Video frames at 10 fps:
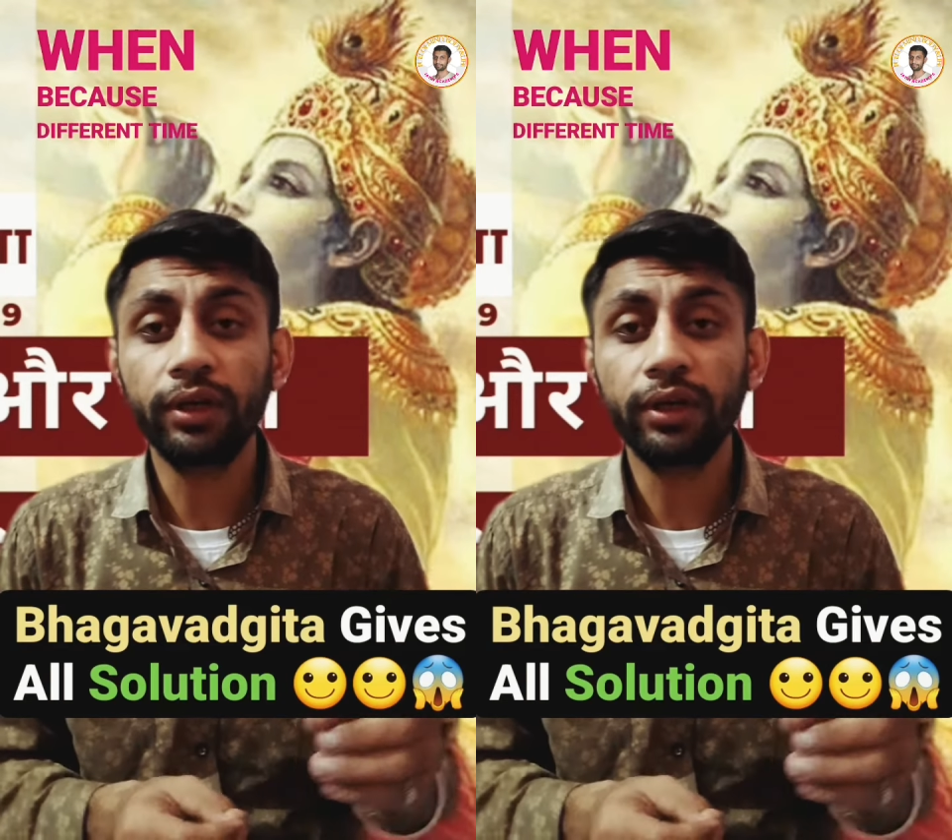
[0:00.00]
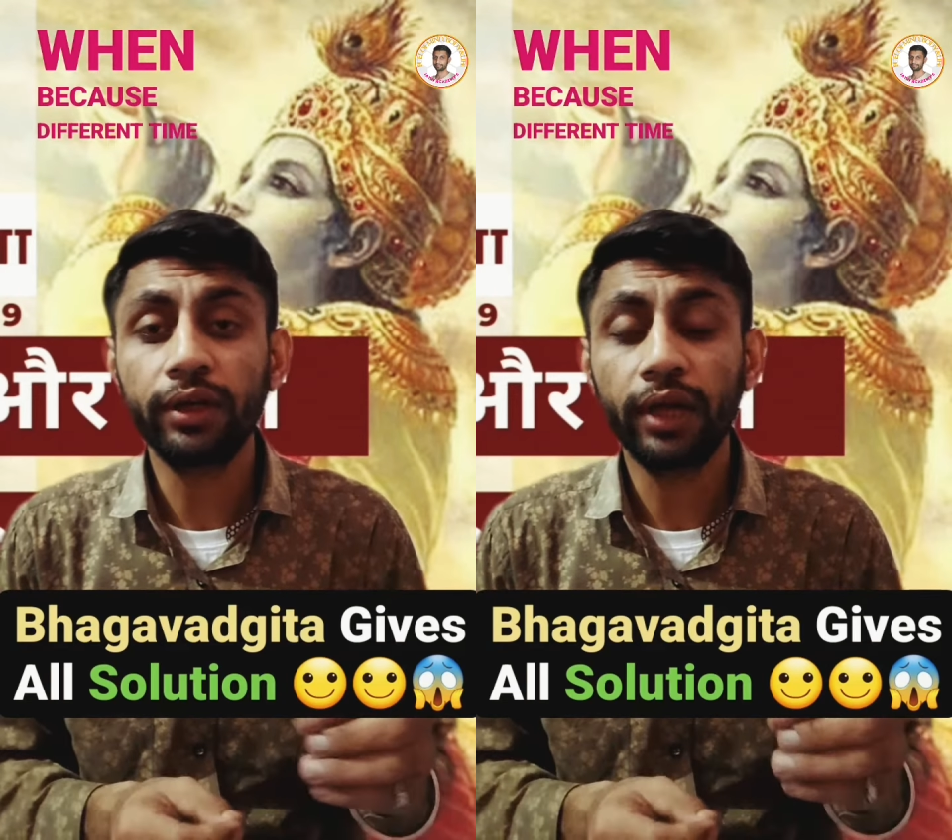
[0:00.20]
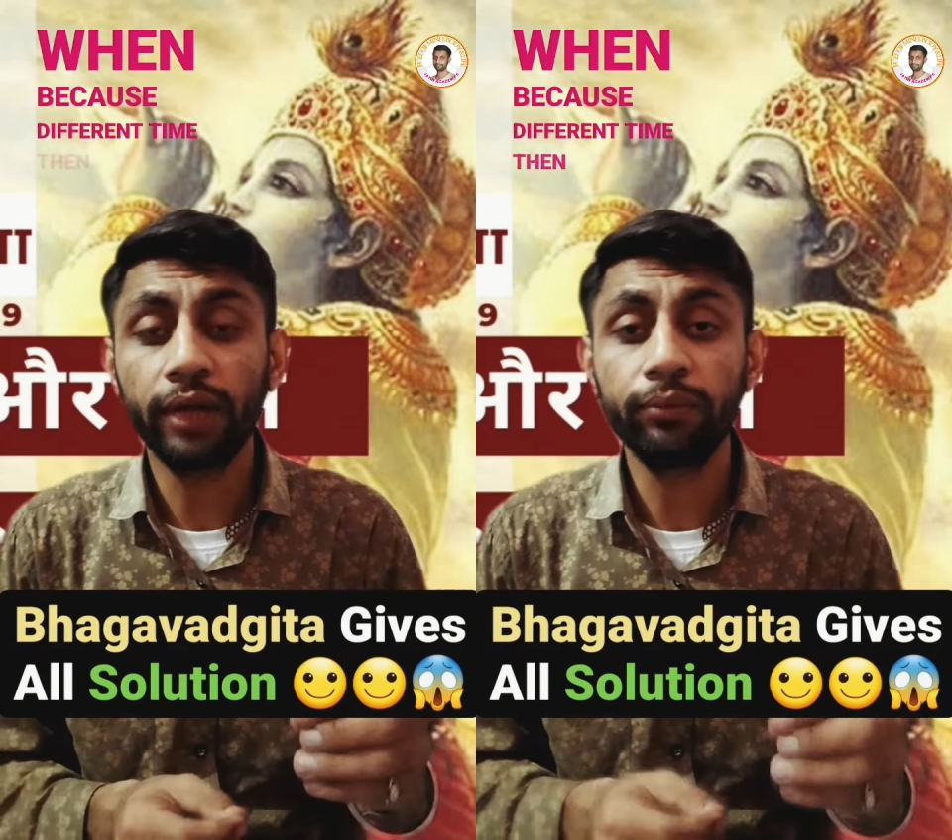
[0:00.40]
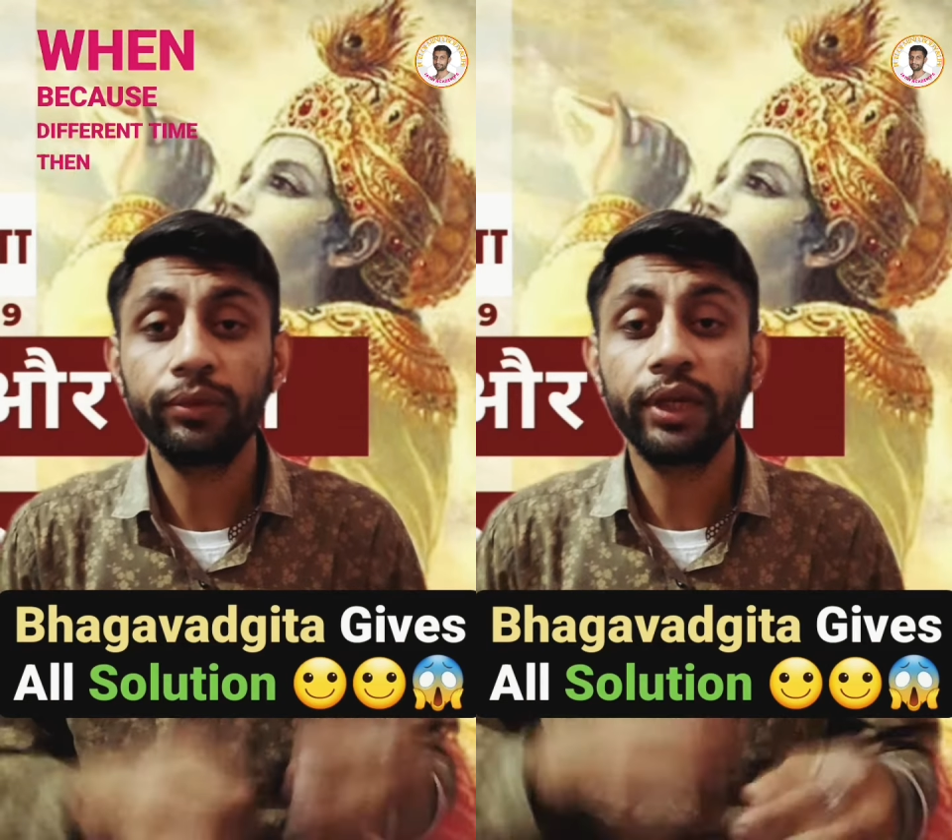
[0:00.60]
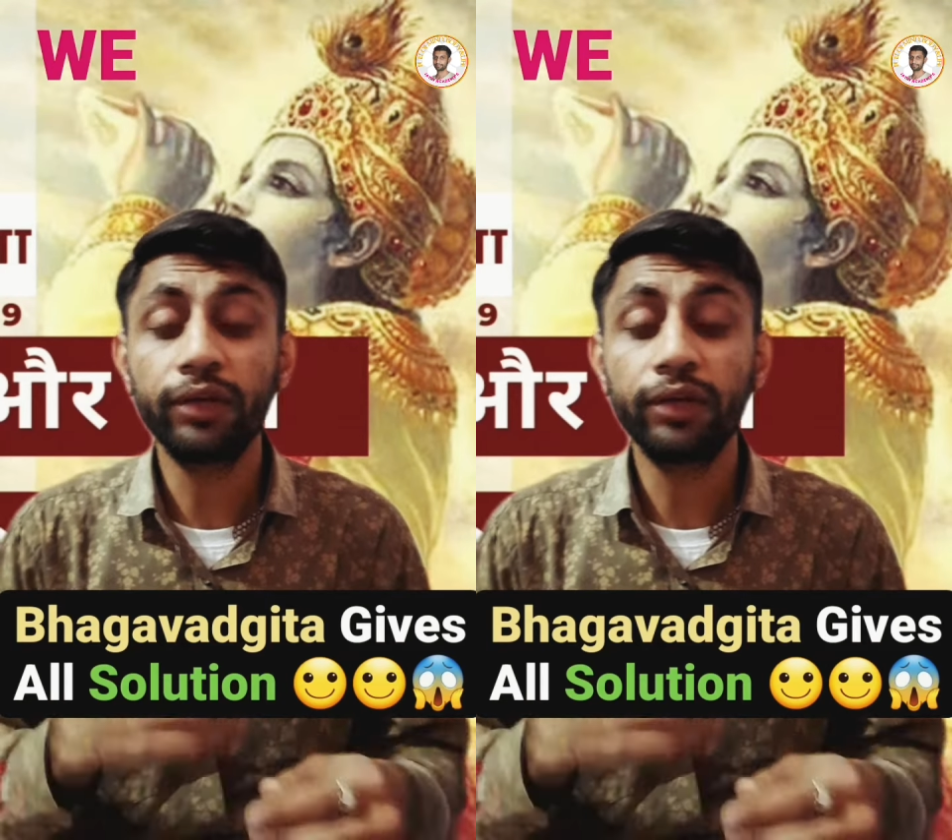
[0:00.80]
time,
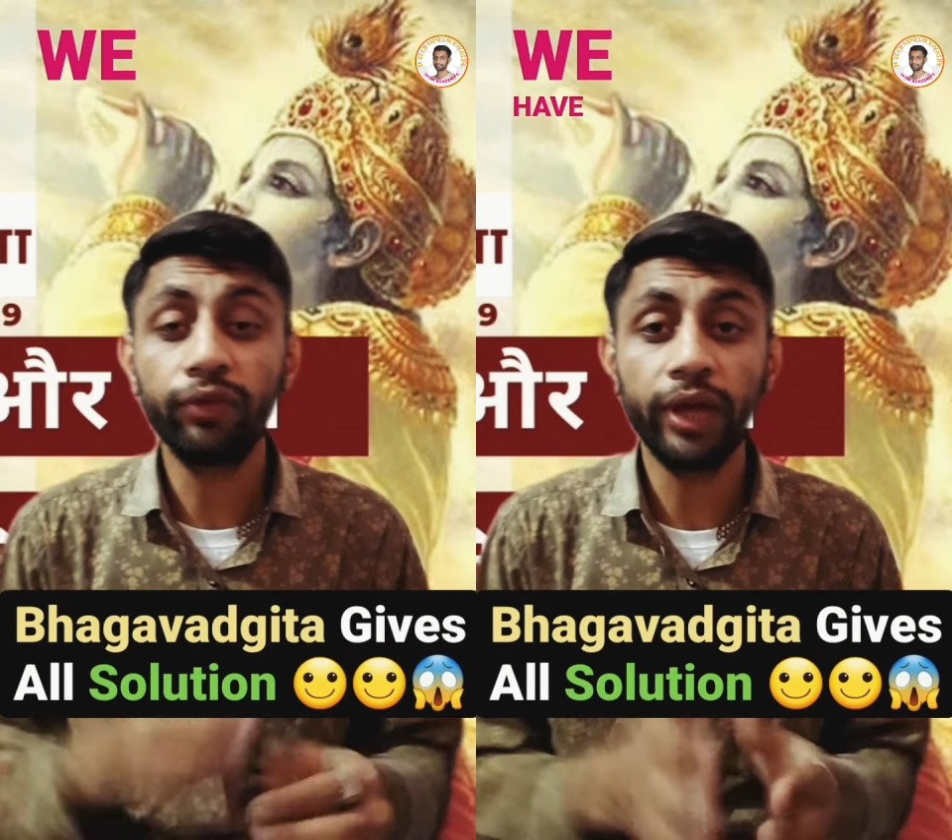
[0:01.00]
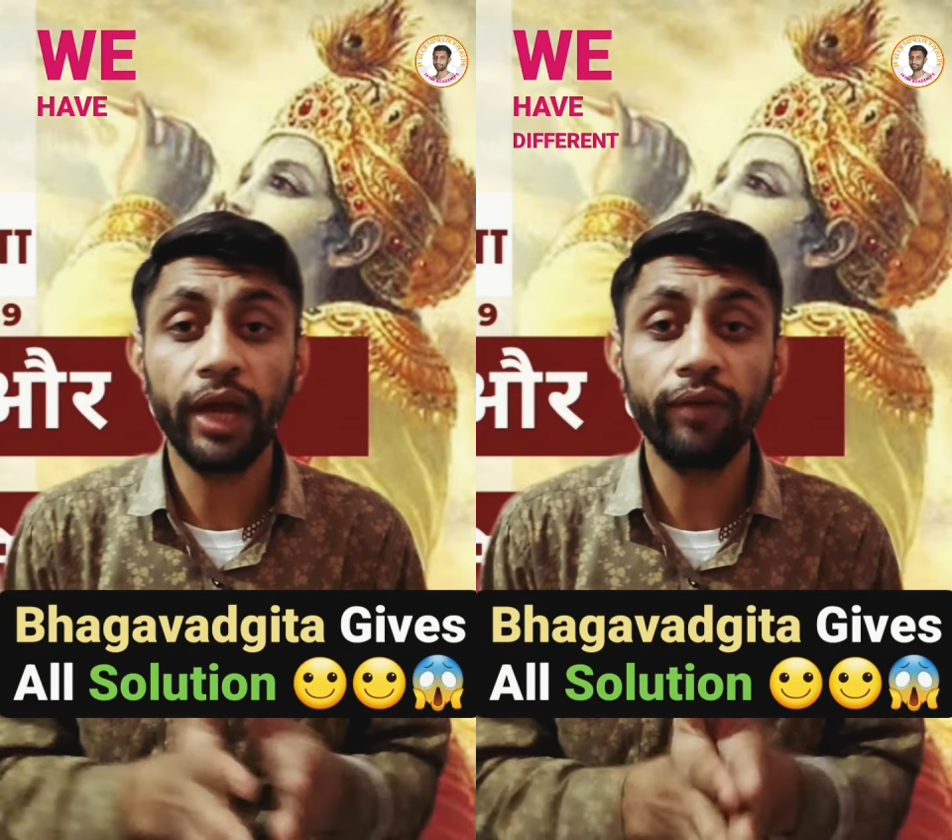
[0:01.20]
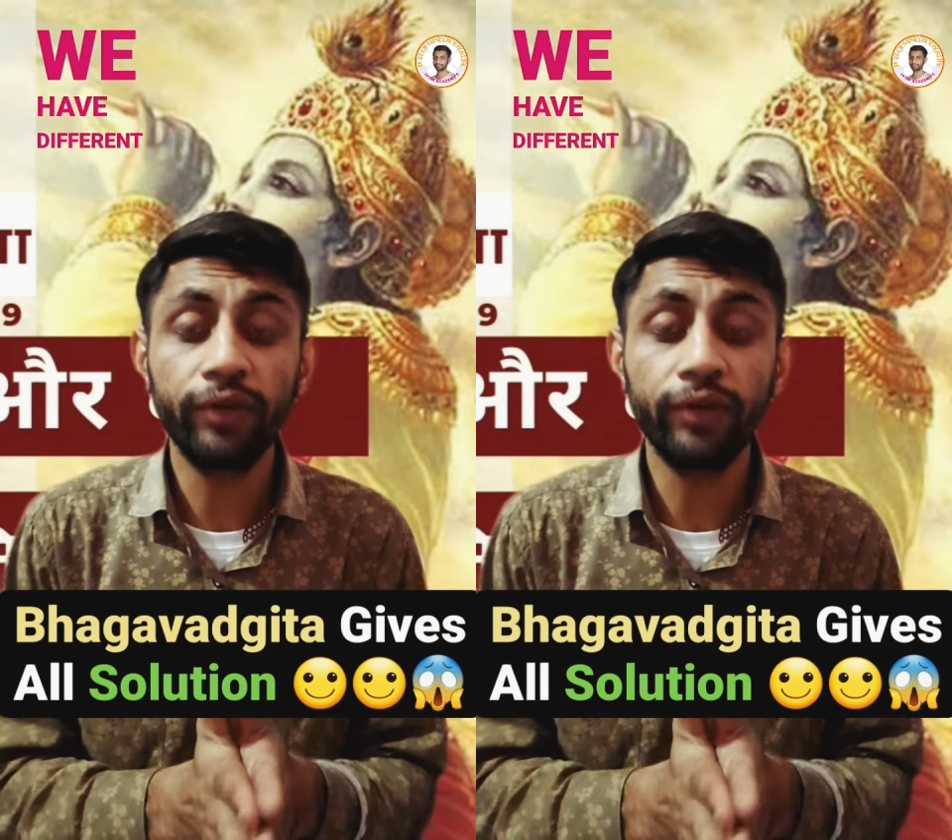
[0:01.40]
then we have